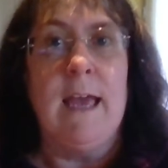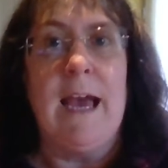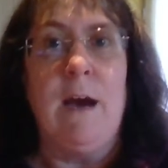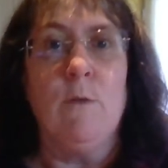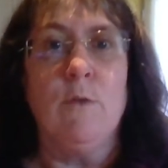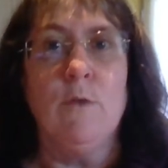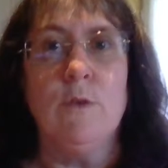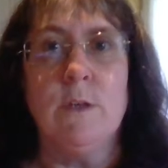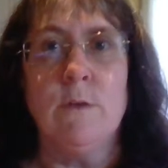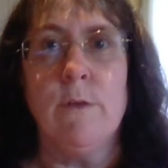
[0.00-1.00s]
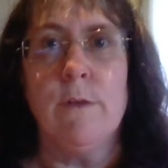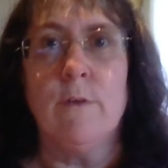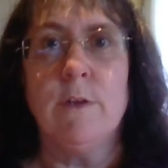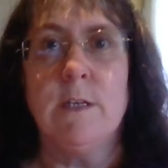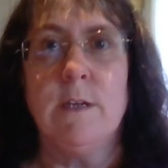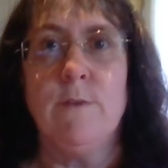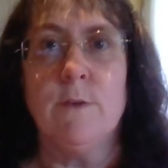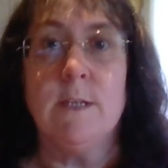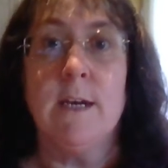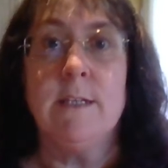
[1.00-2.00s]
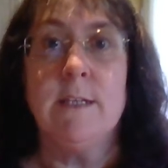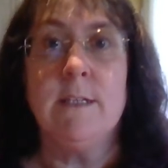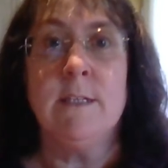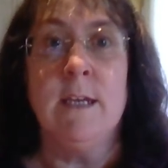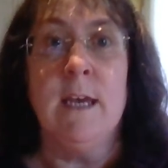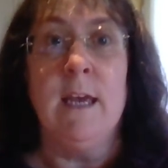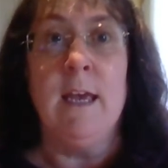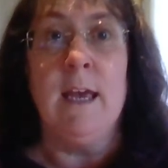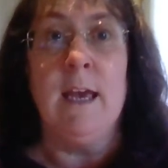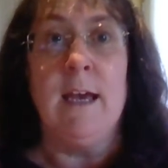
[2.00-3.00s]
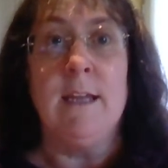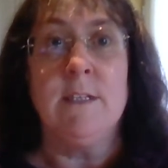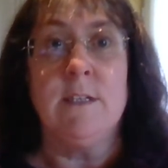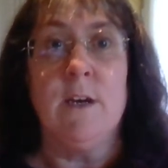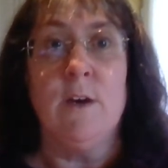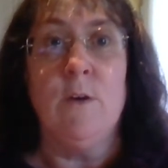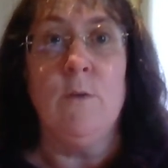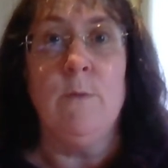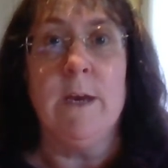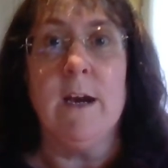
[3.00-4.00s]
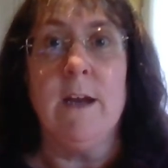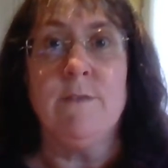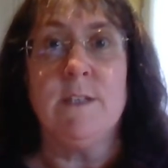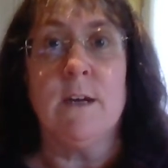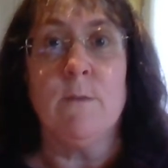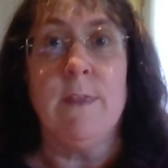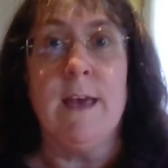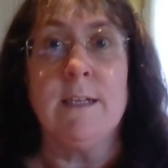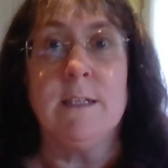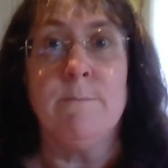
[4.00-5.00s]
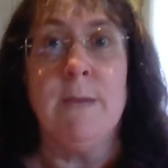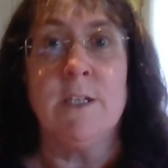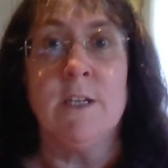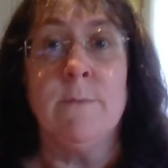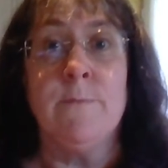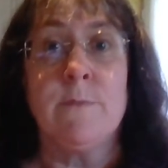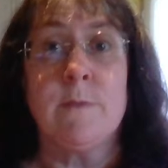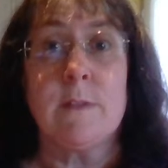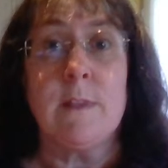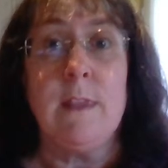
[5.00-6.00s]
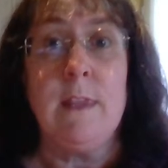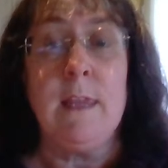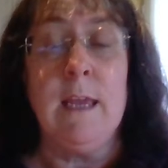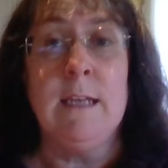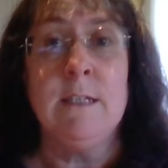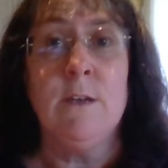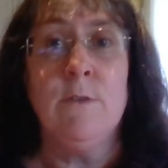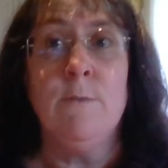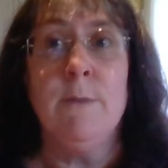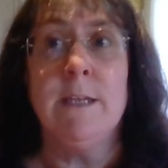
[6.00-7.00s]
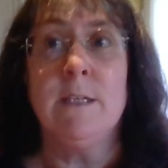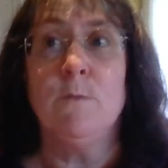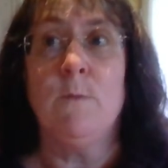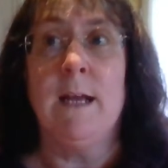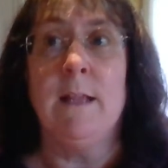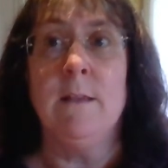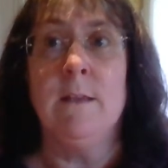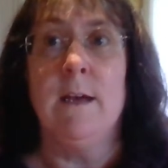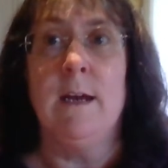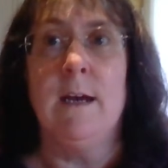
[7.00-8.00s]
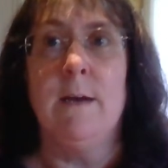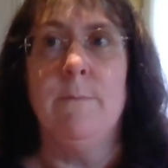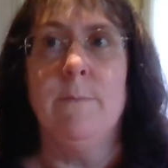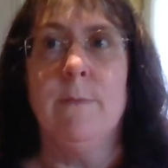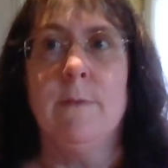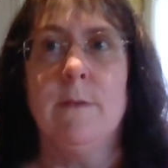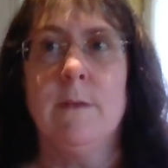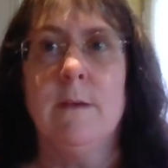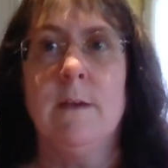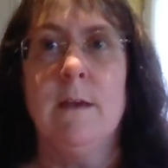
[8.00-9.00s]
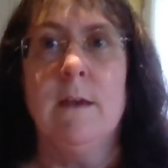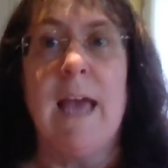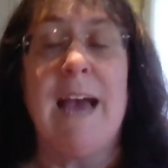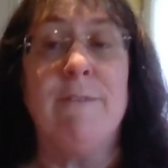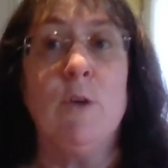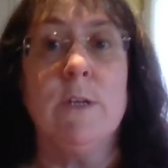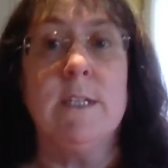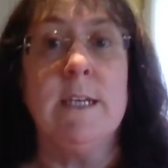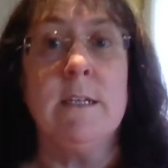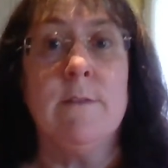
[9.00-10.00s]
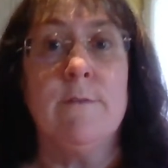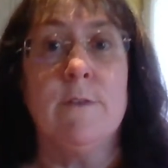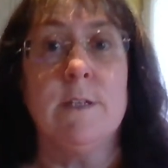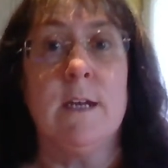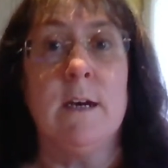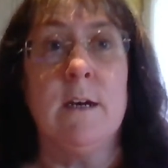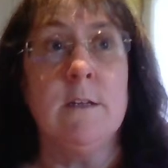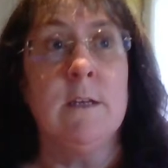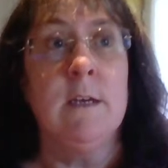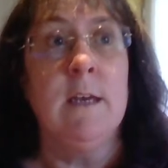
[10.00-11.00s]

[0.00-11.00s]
how good and authoritative your site is. And so we're kind of stuck with that as a measure. And so you might as well have a look at it for a start,